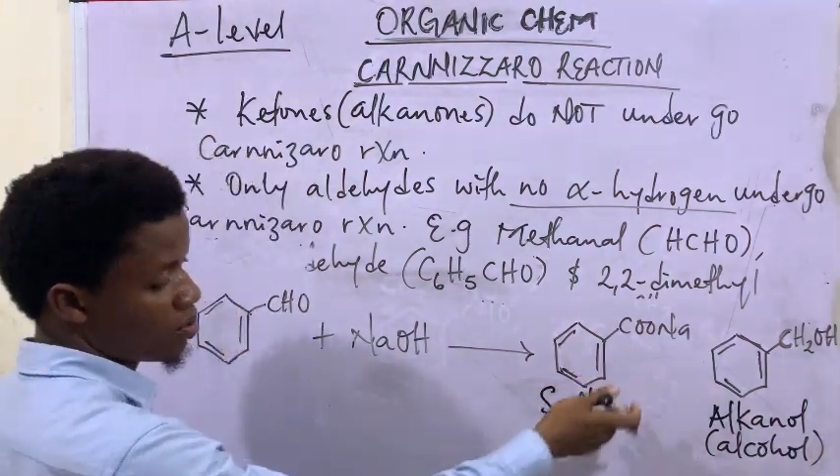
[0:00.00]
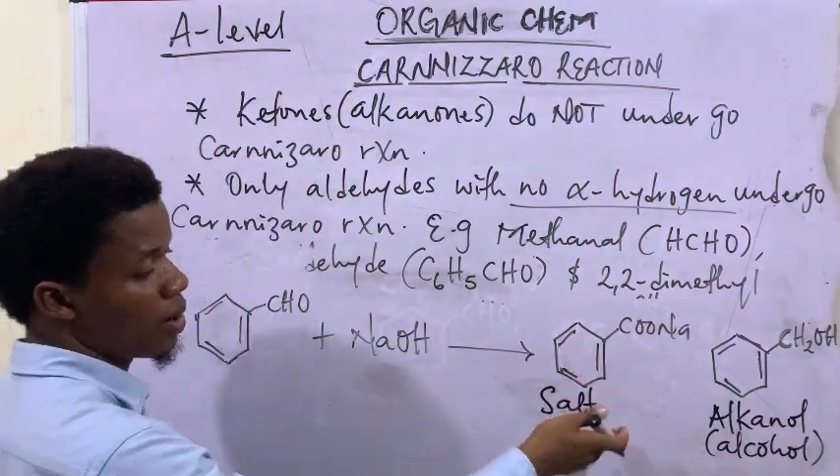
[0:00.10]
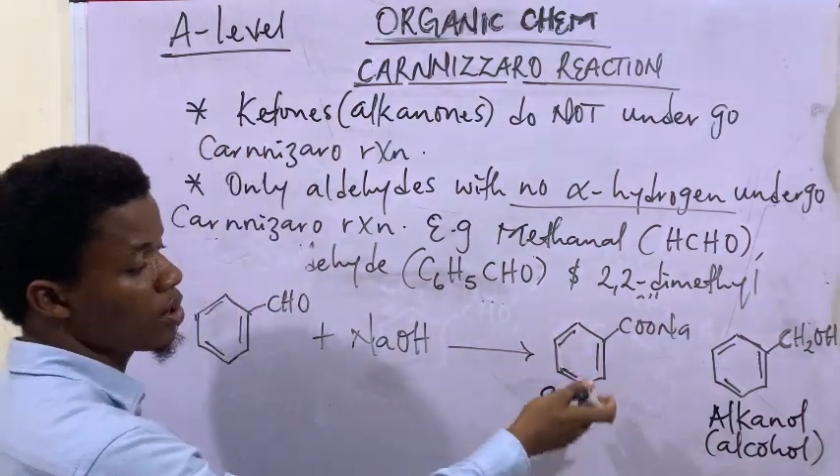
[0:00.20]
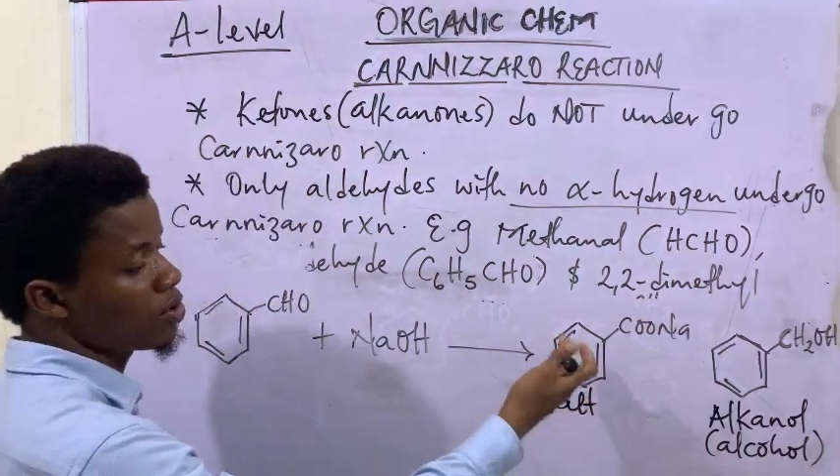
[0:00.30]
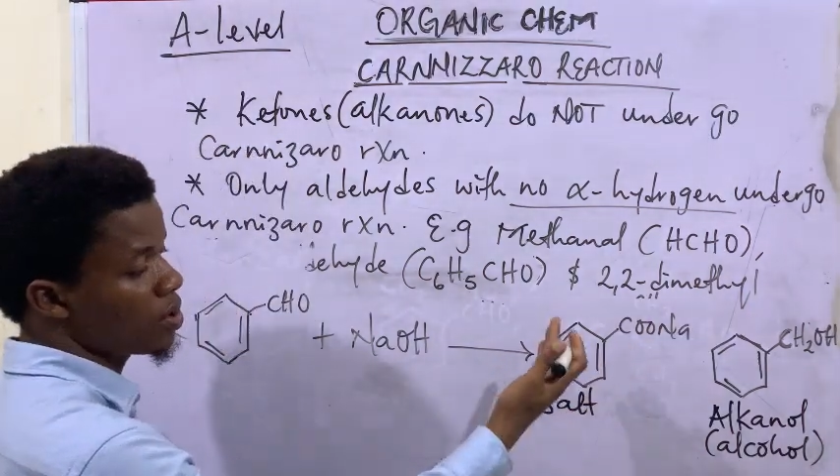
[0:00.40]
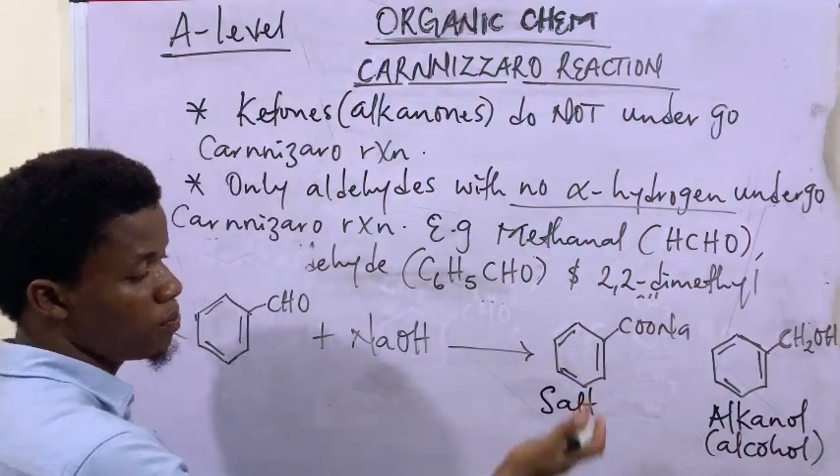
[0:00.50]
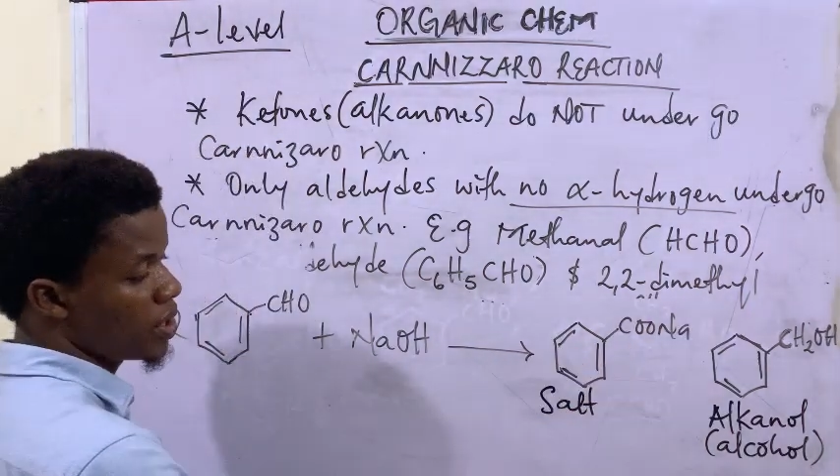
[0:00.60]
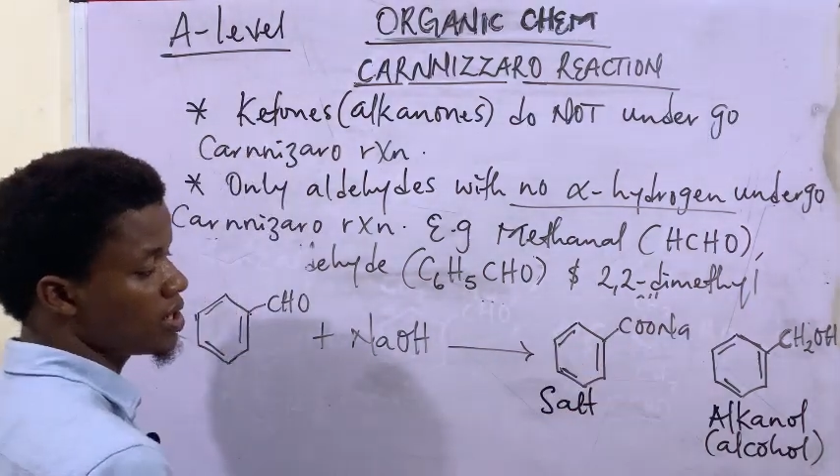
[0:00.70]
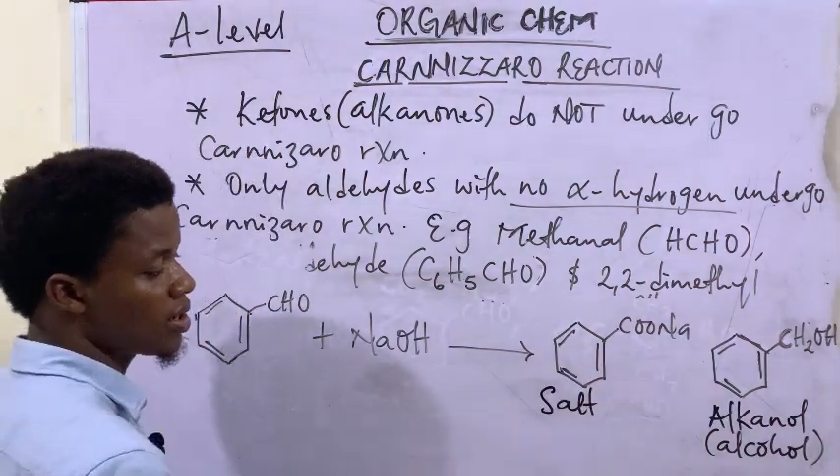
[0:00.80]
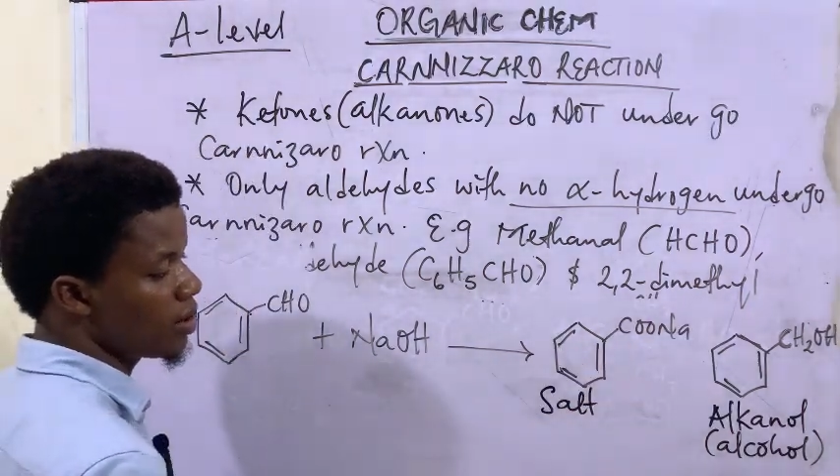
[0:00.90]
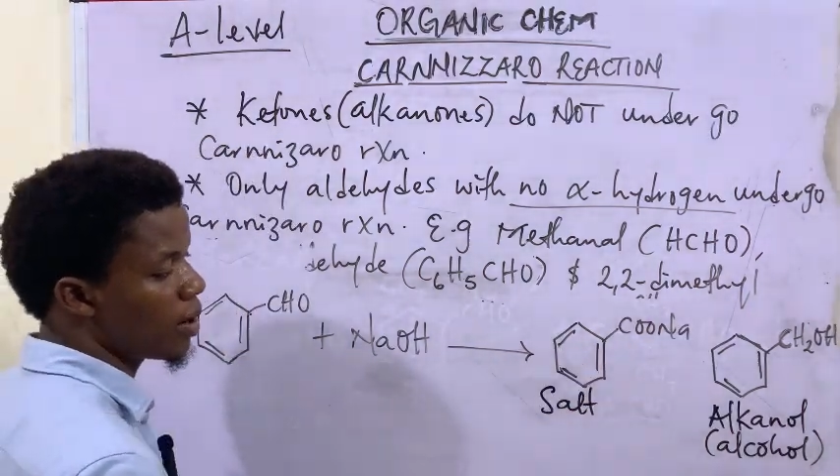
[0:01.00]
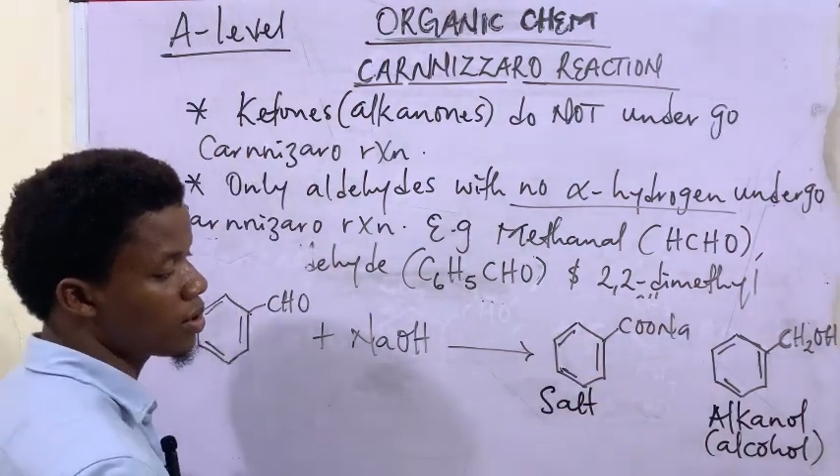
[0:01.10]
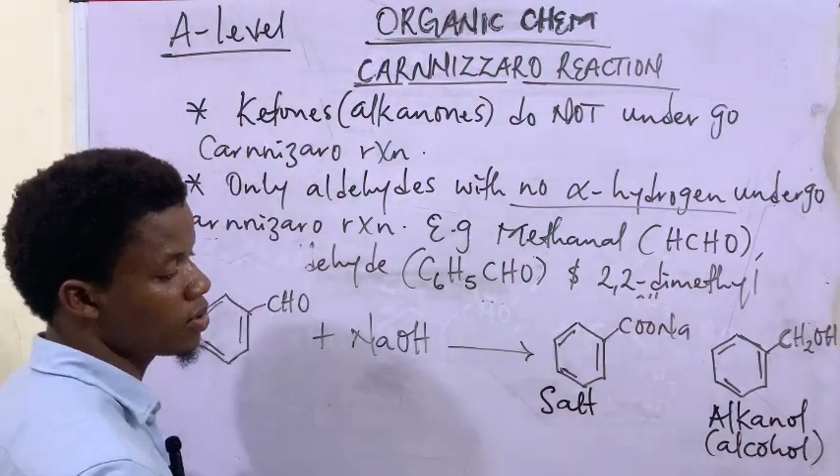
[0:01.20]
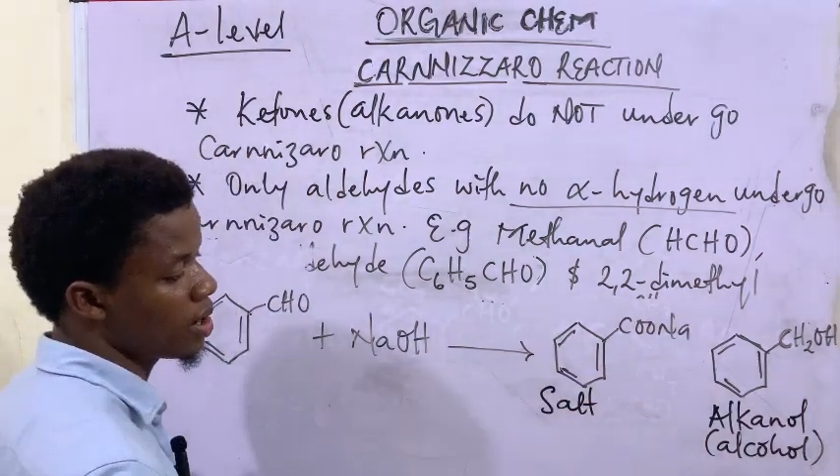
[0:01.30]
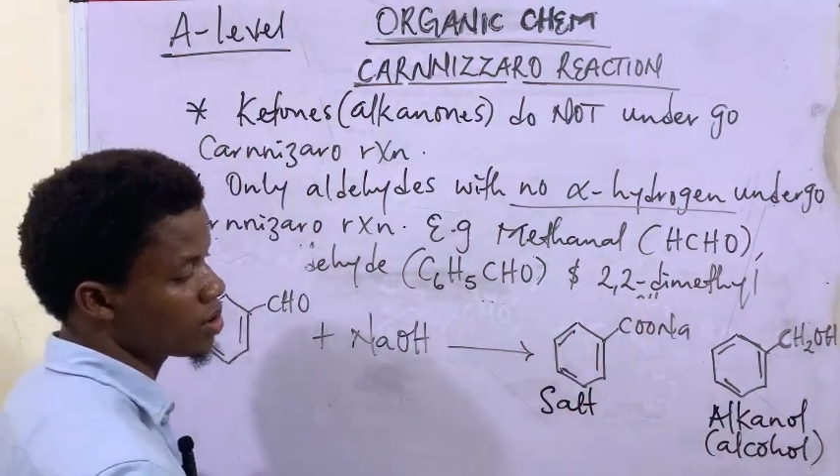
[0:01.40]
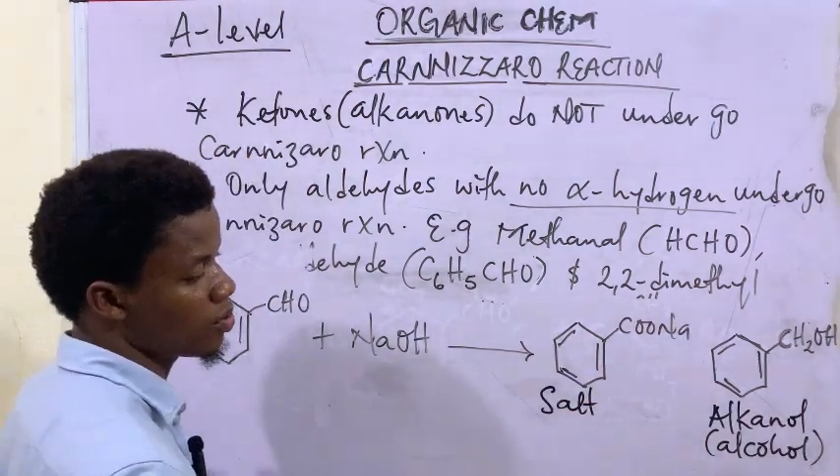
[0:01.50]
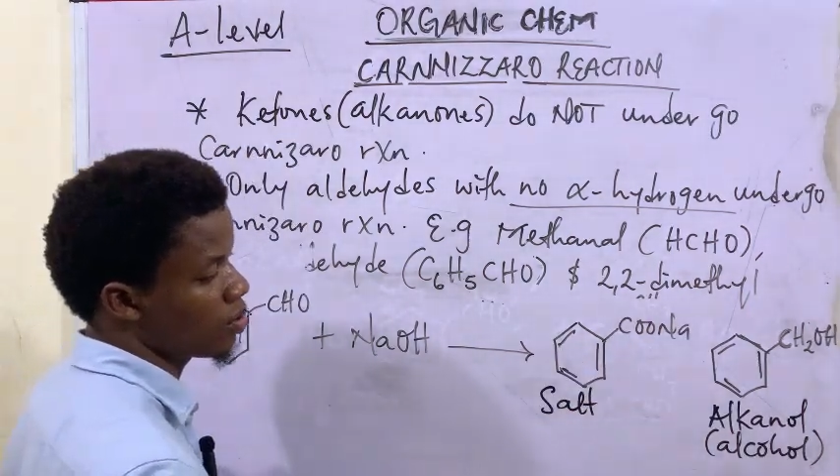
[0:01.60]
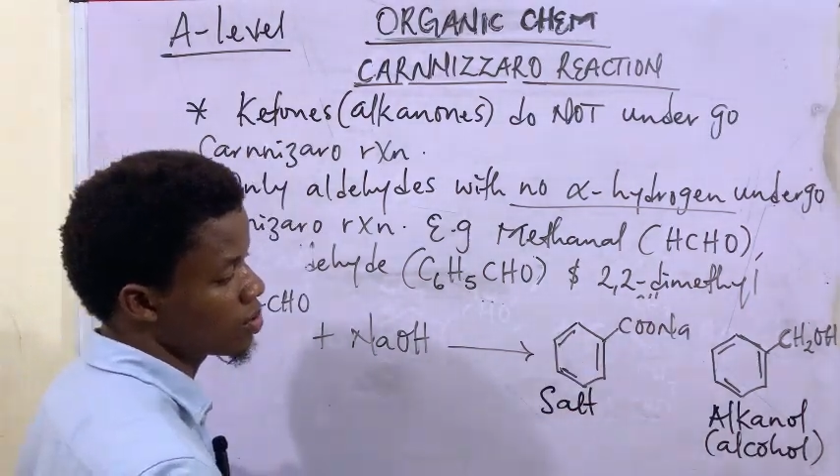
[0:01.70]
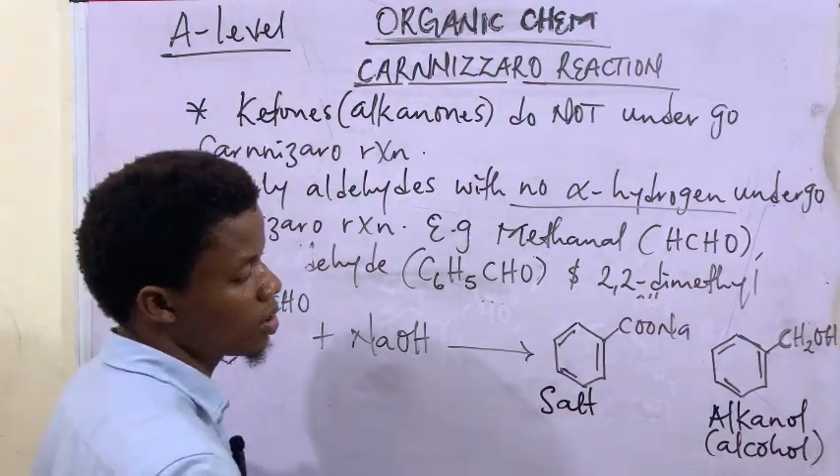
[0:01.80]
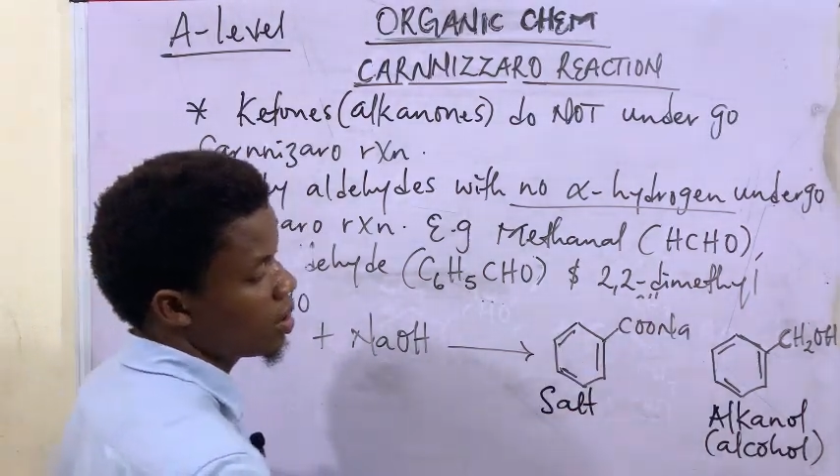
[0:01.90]
So we are going to get
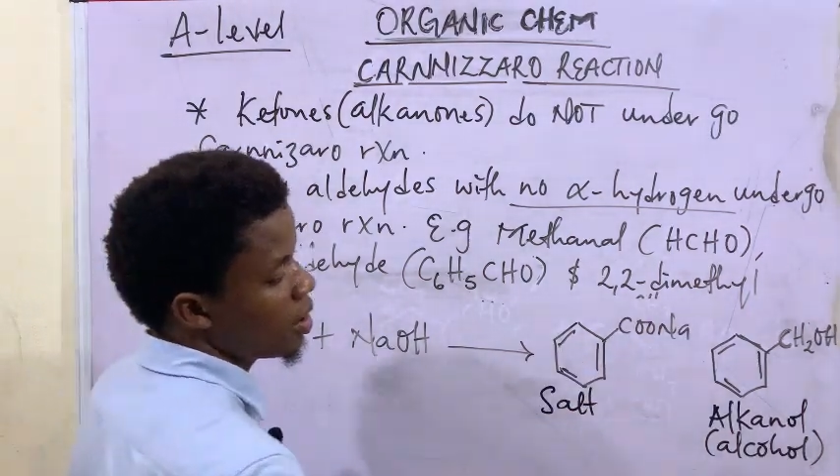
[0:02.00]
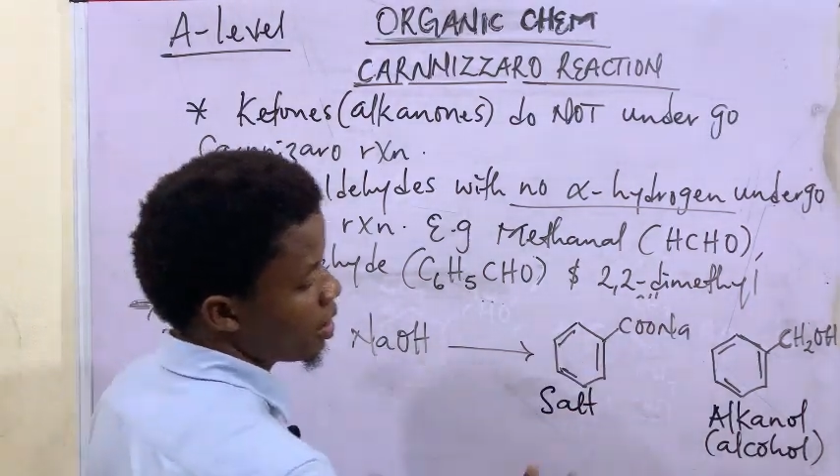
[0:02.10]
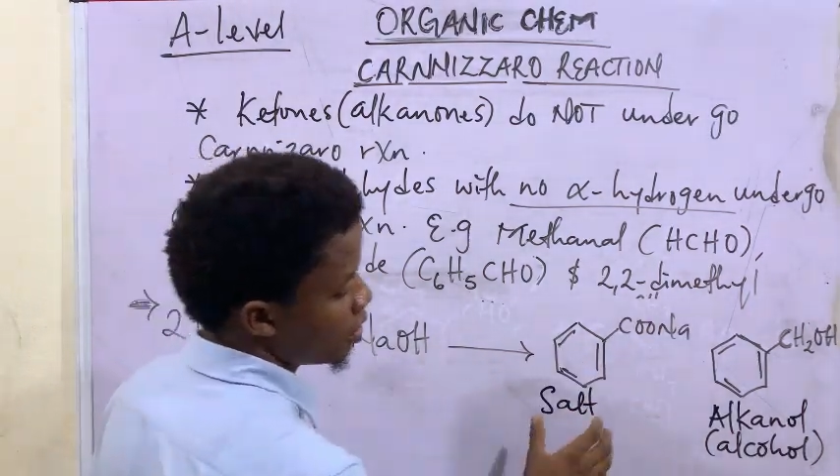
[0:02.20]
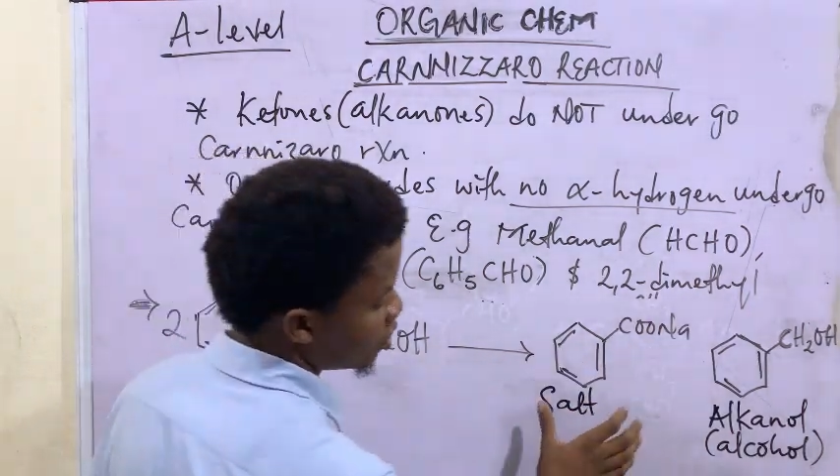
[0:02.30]
what? A